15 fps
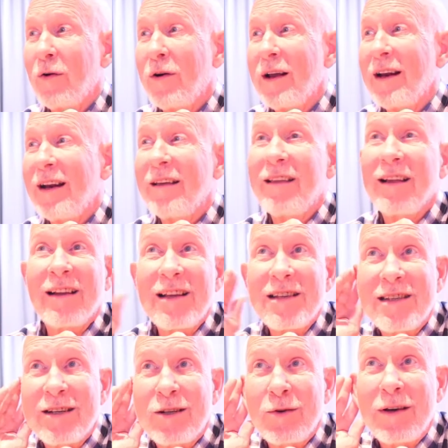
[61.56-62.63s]
or
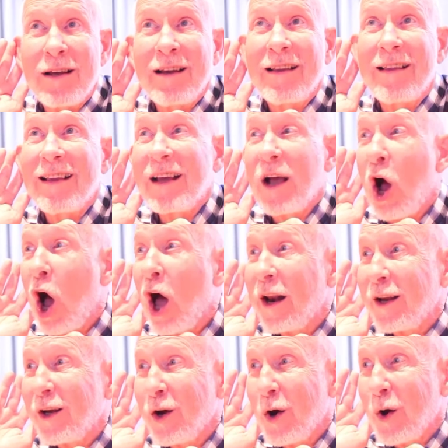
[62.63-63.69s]
listen to any of the
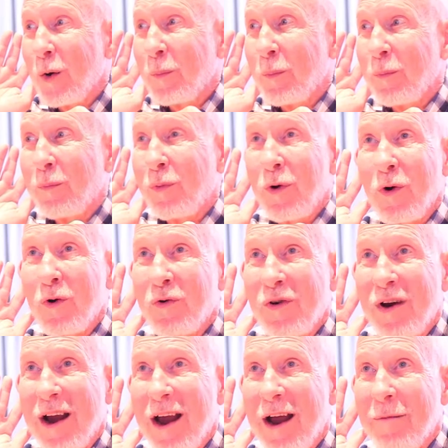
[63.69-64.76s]
audio
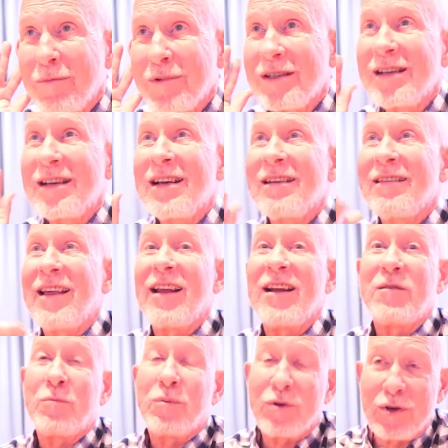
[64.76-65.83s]
programs that
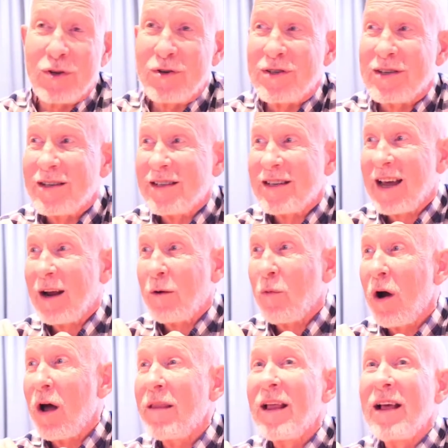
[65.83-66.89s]
is produced in
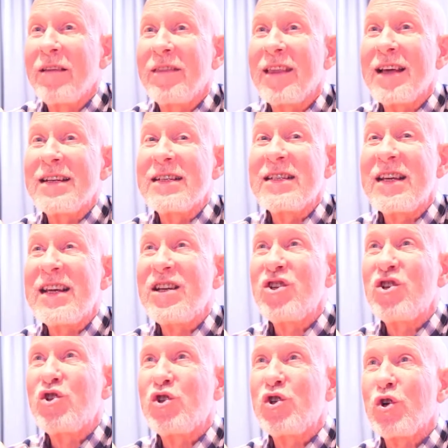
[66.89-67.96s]
Taiwan, the
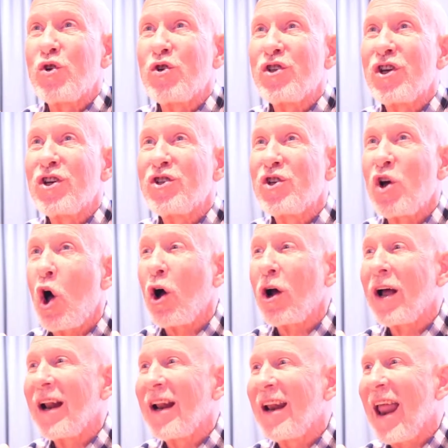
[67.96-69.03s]
teachers
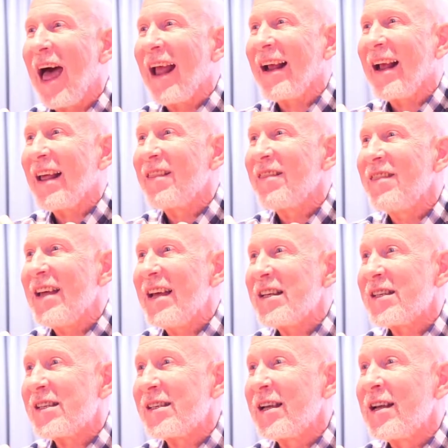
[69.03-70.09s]
talk like
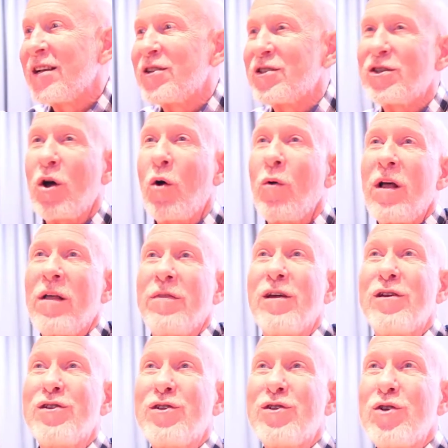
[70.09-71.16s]
this. So
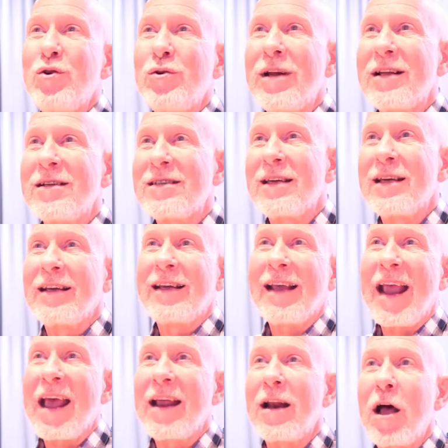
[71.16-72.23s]
the students
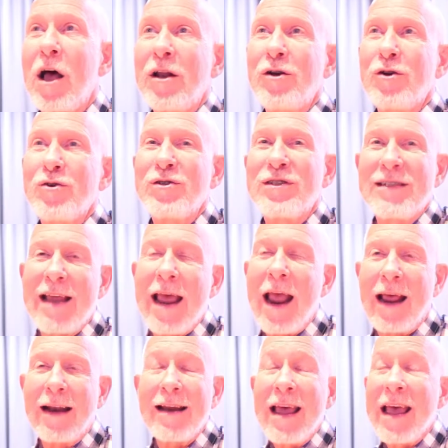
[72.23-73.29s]
can
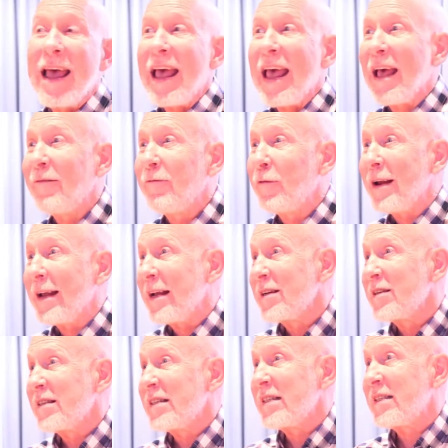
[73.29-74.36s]
understand every
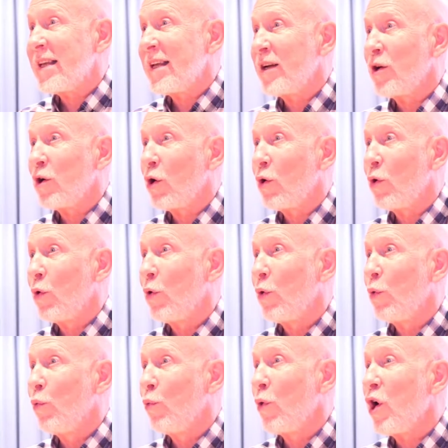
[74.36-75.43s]

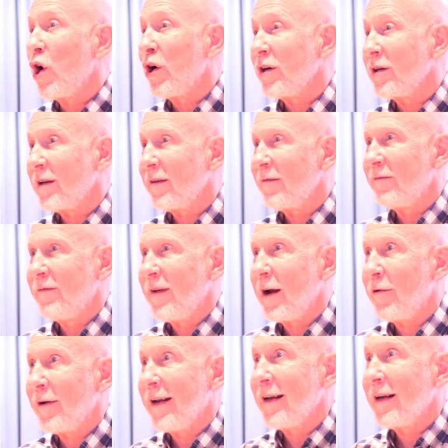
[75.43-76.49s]
single word
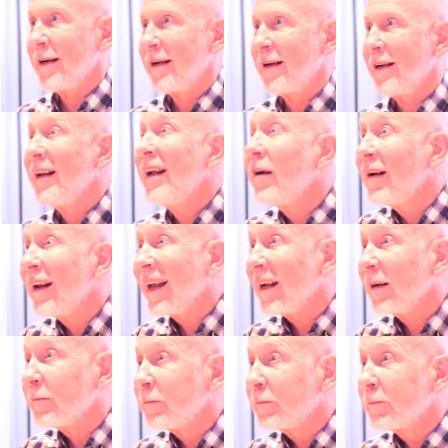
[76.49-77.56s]
very clearly.
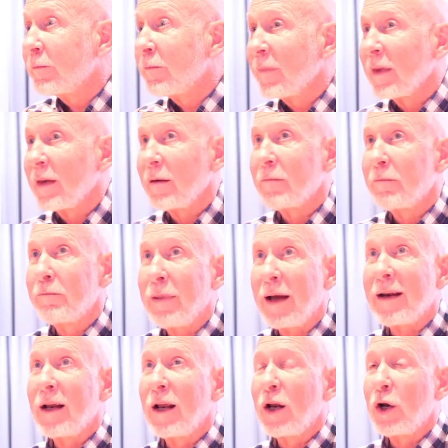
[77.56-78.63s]

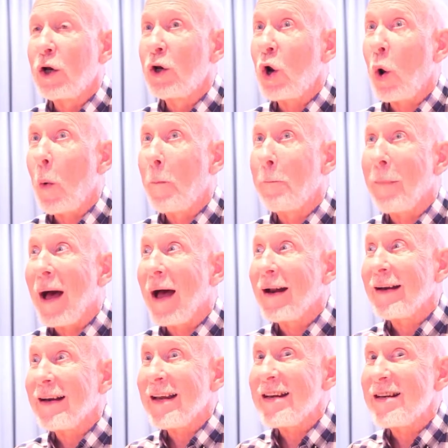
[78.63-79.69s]
But
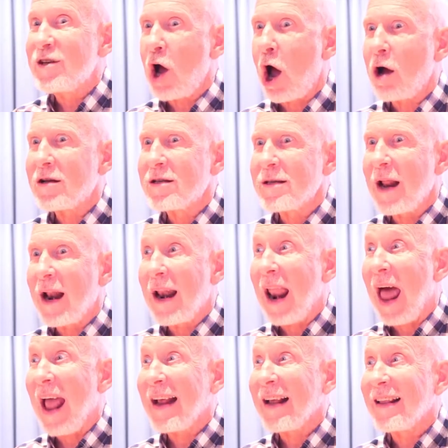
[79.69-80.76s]
nobody talks
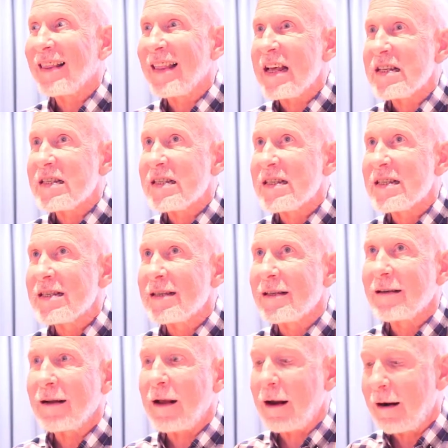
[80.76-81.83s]
like this.
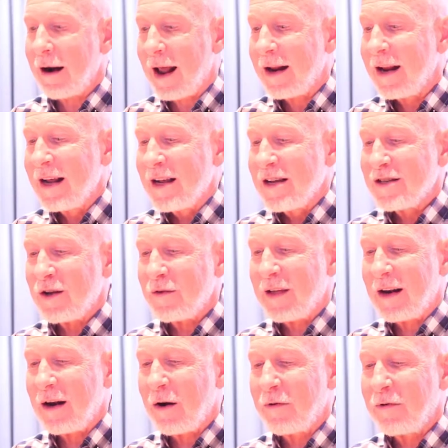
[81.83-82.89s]
All right? So
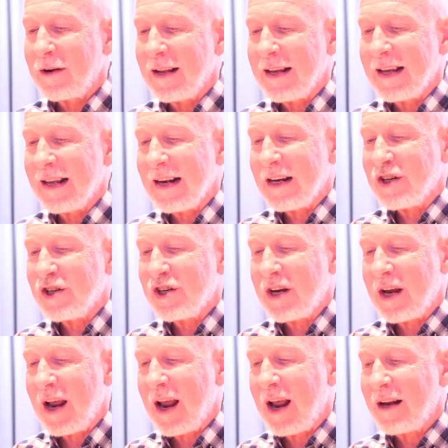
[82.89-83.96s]
they don't really get a
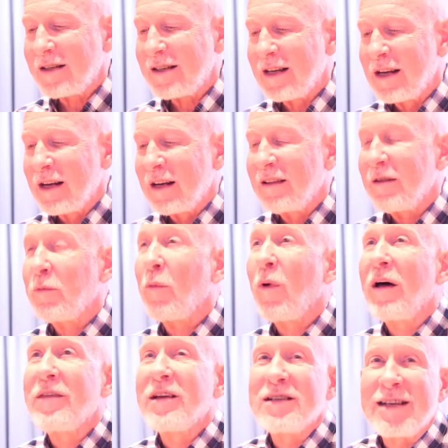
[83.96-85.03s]
chance.
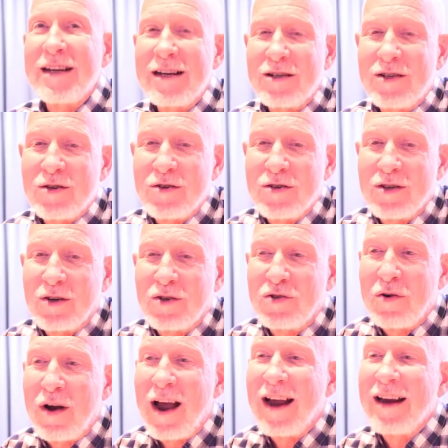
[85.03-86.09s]
While the teachers are
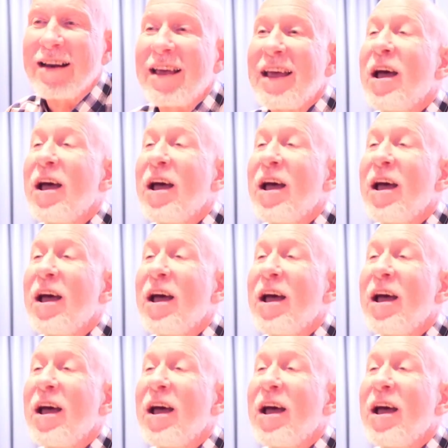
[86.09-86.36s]
trying to